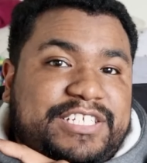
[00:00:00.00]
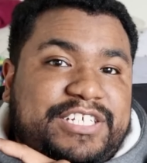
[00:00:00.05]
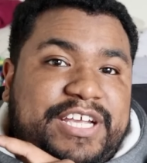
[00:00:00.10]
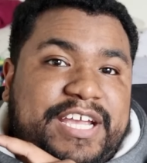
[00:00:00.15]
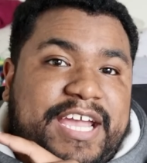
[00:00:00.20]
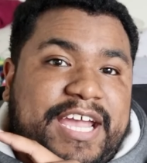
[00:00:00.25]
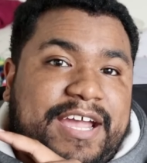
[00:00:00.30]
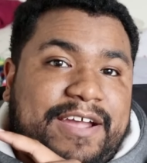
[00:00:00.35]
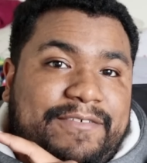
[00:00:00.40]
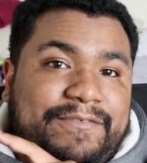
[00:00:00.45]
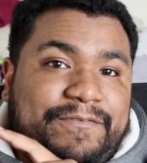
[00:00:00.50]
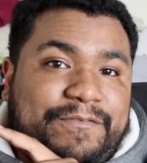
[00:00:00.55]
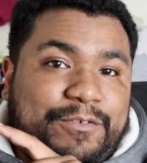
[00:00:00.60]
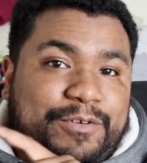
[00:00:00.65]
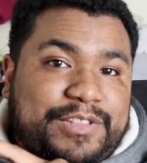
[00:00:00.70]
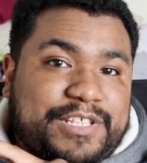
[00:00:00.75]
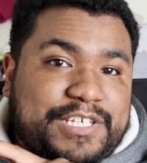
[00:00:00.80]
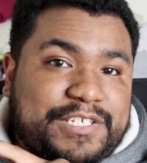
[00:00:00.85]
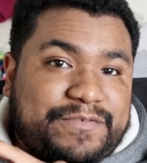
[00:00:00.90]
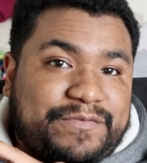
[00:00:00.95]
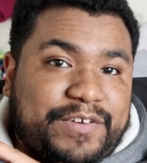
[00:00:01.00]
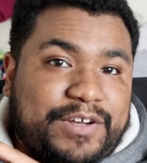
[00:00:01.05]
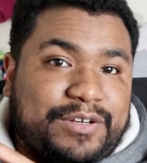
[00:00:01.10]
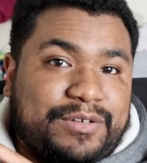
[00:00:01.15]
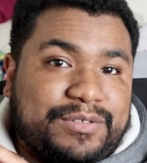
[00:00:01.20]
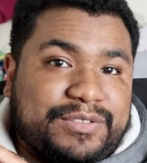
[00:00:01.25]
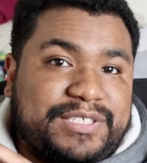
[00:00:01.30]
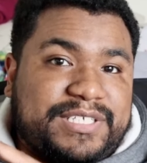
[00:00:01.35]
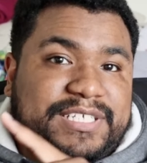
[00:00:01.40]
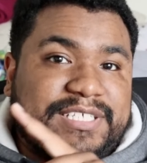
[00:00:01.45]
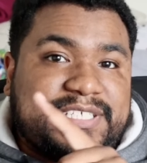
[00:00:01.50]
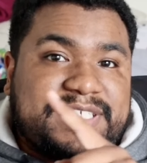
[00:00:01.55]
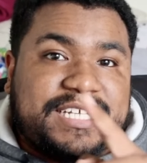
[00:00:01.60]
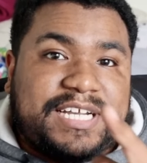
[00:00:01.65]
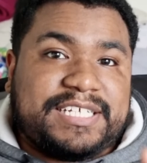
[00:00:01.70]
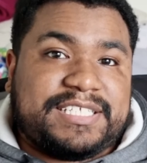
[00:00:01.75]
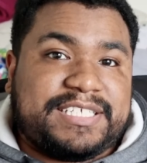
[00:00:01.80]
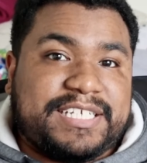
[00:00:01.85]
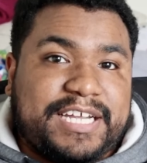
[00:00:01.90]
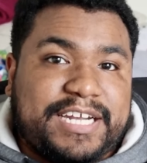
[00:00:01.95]
you have for these phones
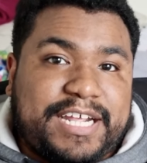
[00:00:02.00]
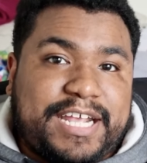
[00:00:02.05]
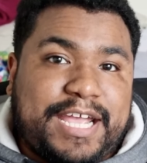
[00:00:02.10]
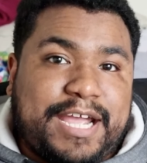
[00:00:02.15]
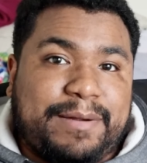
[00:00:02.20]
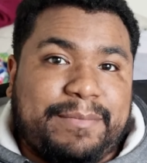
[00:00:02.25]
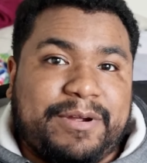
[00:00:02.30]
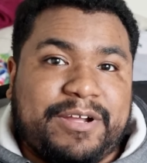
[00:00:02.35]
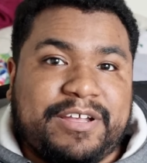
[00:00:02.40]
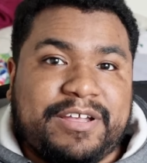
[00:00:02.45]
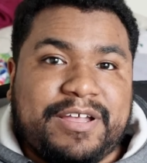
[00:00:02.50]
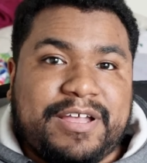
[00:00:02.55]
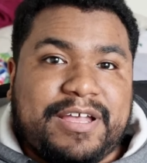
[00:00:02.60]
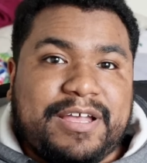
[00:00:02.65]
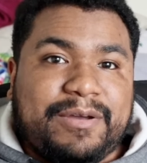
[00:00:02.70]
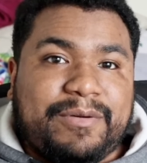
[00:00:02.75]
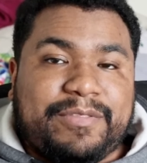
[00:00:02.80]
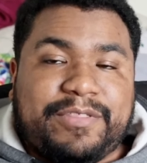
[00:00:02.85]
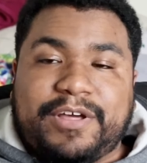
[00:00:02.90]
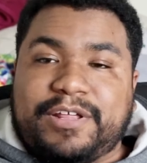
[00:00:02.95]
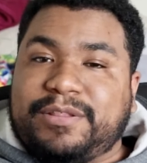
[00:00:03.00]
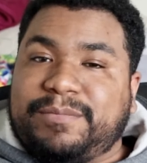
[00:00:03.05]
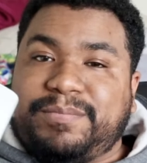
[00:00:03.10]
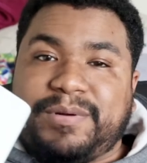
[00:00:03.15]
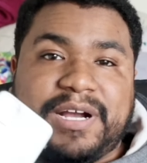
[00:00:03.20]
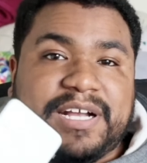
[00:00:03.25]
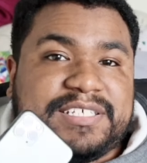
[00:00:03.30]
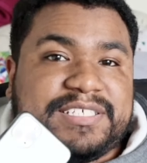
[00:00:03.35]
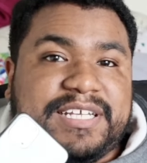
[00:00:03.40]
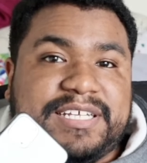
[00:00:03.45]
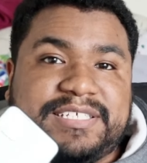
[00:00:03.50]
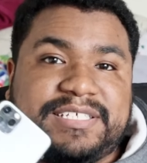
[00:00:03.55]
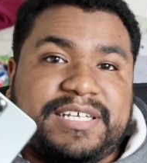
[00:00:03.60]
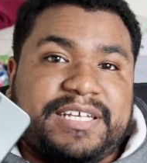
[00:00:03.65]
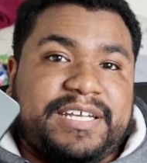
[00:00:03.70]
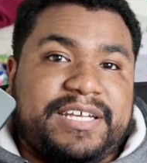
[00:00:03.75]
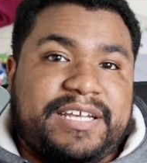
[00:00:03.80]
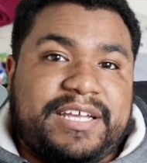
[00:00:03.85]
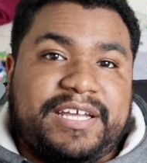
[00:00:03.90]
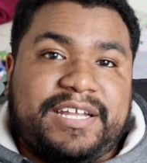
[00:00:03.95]
inside said camera with all the
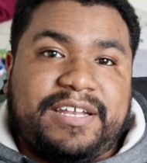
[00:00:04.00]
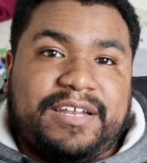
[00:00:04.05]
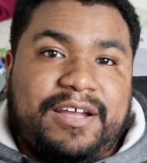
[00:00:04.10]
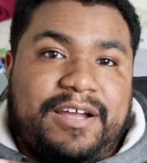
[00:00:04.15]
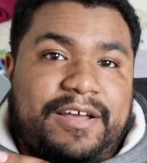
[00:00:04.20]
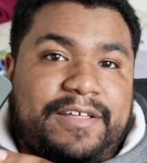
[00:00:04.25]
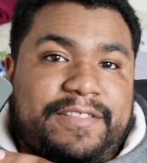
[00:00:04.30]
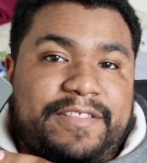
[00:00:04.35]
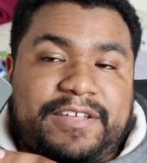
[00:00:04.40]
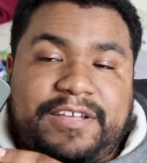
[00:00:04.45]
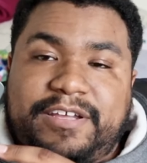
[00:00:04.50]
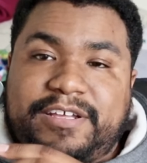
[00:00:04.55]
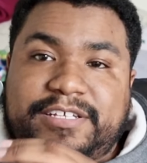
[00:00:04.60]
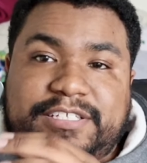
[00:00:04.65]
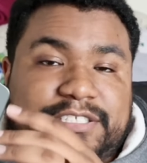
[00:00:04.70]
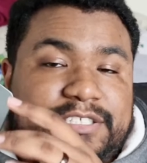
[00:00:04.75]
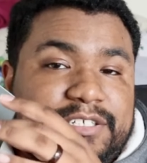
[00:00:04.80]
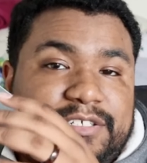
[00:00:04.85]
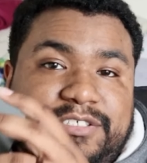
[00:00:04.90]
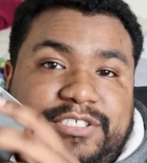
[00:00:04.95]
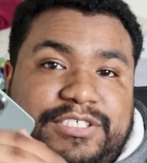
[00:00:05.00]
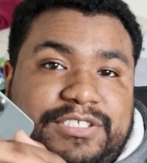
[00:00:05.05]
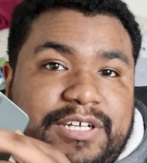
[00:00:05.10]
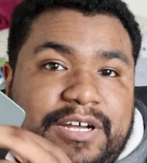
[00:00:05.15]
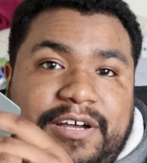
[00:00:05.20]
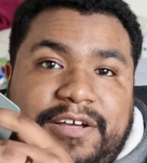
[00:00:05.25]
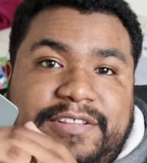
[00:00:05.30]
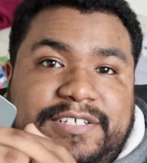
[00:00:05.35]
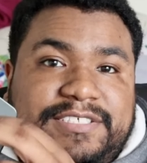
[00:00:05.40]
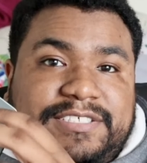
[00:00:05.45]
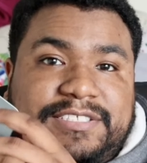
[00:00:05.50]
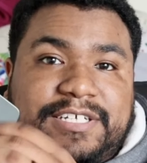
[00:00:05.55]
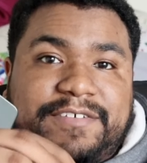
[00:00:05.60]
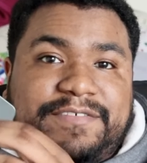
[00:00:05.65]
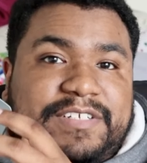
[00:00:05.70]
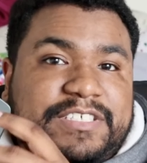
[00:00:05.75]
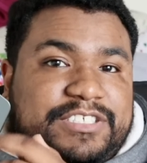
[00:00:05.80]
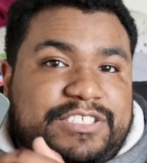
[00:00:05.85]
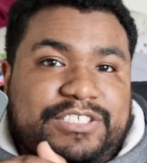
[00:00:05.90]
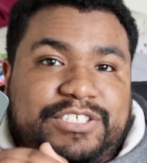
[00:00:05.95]
processing and all the, you know, just all the
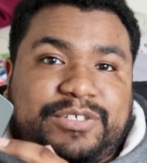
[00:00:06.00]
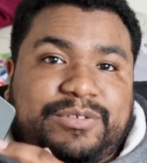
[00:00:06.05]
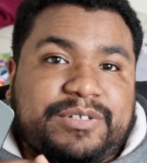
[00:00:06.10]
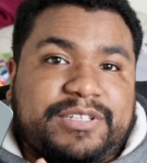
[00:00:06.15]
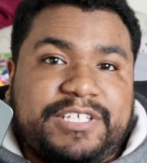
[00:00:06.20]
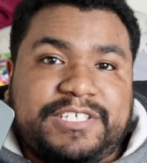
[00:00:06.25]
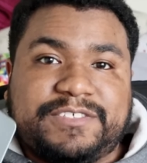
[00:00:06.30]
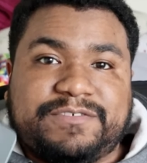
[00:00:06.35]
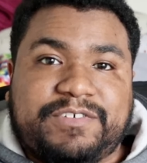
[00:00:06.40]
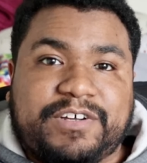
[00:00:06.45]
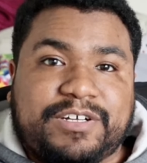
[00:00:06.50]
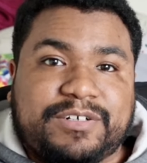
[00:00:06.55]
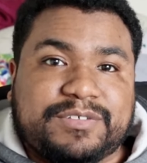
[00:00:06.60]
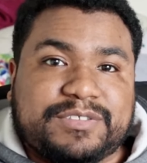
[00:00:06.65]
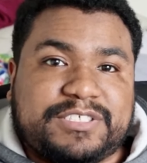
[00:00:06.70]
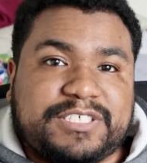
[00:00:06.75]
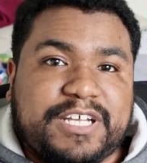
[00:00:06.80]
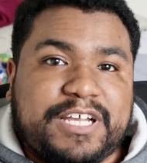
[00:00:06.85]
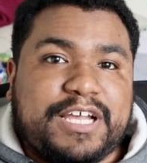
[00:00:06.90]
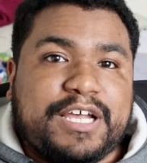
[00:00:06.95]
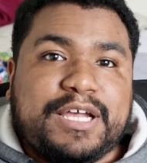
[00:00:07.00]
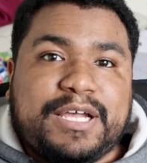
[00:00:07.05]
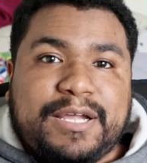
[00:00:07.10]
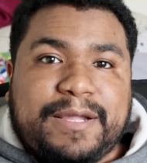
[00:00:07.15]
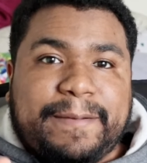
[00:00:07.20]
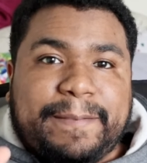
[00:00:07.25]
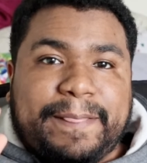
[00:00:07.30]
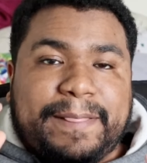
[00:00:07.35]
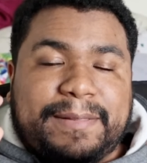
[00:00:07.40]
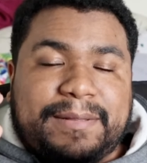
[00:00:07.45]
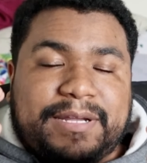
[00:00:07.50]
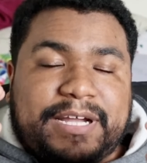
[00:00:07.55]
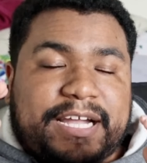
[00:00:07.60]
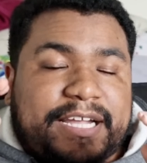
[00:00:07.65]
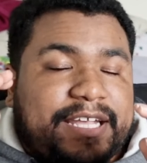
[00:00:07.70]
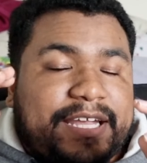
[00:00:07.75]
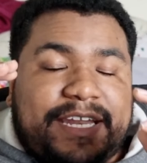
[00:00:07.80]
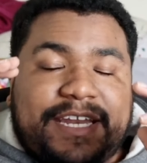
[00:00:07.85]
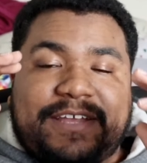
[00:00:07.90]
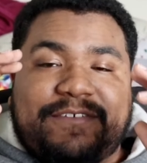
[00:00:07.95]
stuff that you do in these phones. I
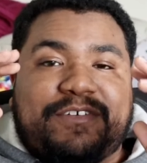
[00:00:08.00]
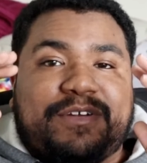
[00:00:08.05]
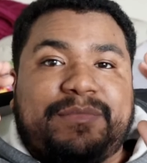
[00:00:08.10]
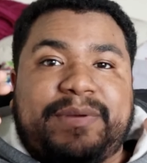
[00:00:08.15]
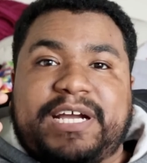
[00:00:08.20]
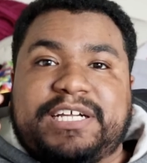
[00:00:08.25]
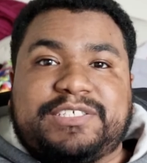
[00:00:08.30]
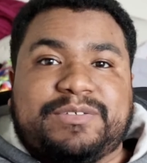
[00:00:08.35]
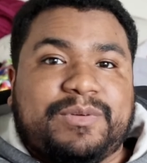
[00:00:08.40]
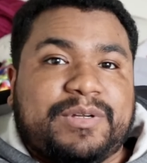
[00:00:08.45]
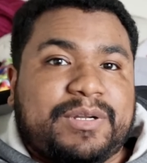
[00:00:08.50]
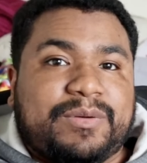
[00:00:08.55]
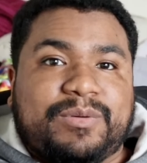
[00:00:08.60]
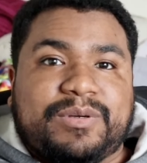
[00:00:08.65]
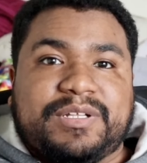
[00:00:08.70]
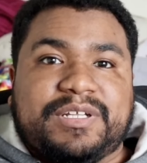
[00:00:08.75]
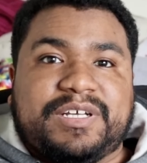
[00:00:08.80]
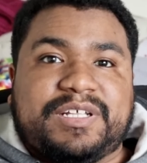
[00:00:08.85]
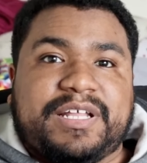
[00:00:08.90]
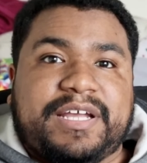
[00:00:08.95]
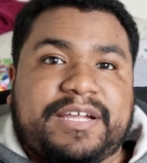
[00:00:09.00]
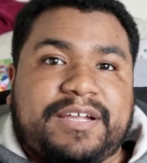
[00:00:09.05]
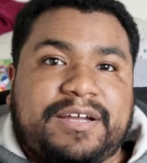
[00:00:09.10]
can't even imagine what it will look like